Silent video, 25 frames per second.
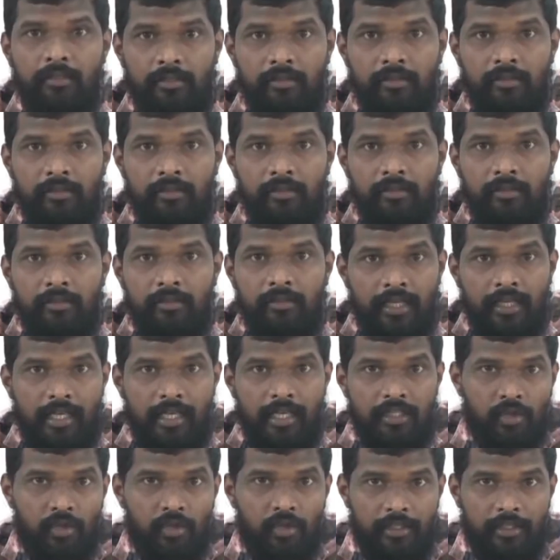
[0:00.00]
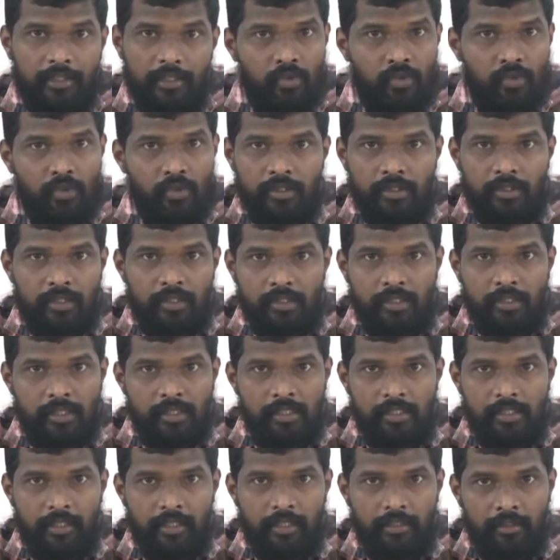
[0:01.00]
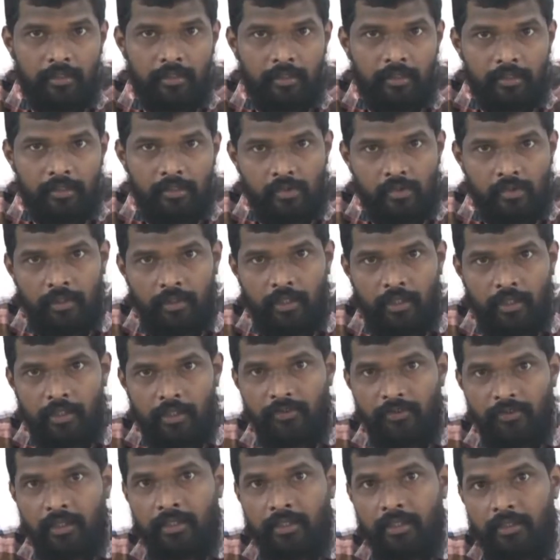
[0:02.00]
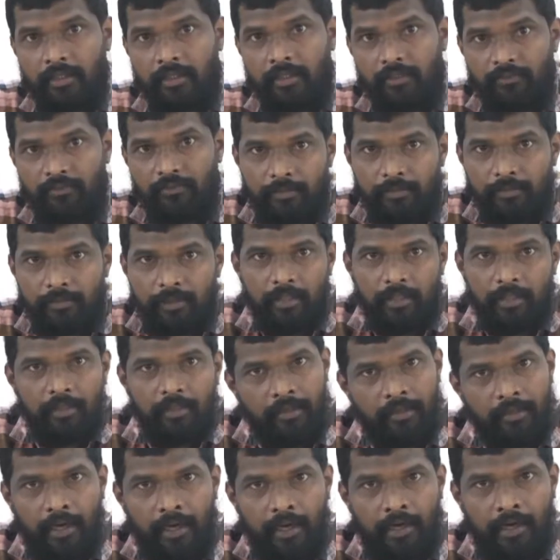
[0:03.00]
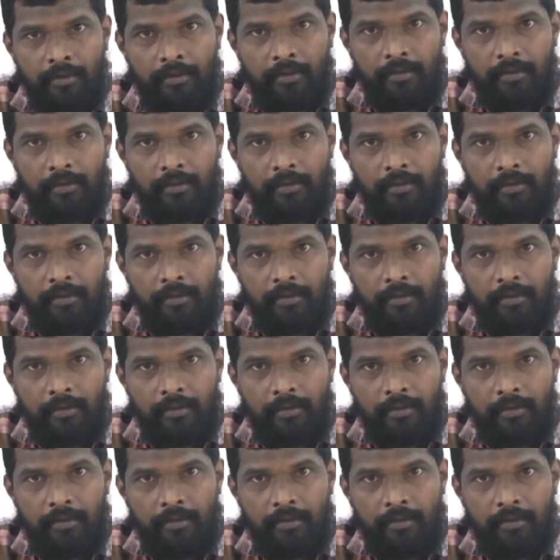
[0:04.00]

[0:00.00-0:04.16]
is natural resources, isn't it? So that will getting from the land.